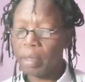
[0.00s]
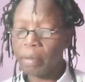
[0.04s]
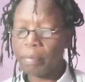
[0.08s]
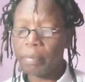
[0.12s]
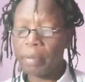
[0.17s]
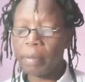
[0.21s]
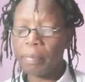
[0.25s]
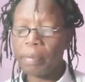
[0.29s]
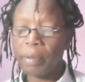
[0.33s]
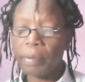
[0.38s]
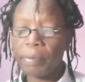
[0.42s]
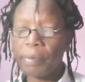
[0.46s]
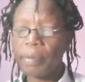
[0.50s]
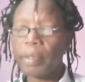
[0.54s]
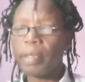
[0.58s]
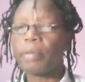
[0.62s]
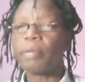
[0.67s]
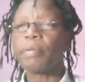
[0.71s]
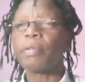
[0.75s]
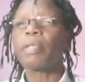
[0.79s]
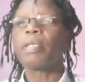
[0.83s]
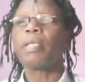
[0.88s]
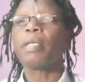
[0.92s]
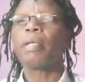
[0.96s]
Remember we are
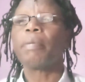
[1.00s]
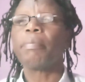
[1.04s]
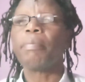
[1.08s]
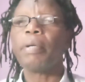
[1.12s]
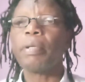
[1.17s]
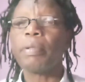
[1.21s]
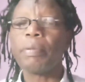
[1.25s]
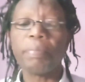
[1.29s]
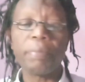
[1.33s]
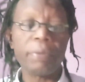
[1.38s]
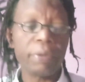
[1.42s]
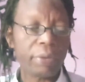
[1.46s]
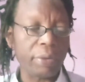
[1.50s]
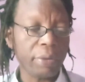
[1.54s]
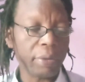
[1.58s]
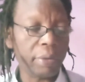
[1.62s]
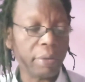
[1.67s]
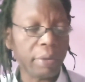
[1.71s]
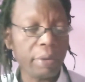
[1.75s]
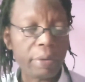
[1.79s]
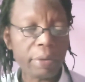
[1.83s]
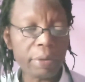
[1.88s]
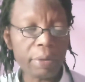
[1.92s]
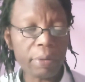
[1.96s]
talking about boson,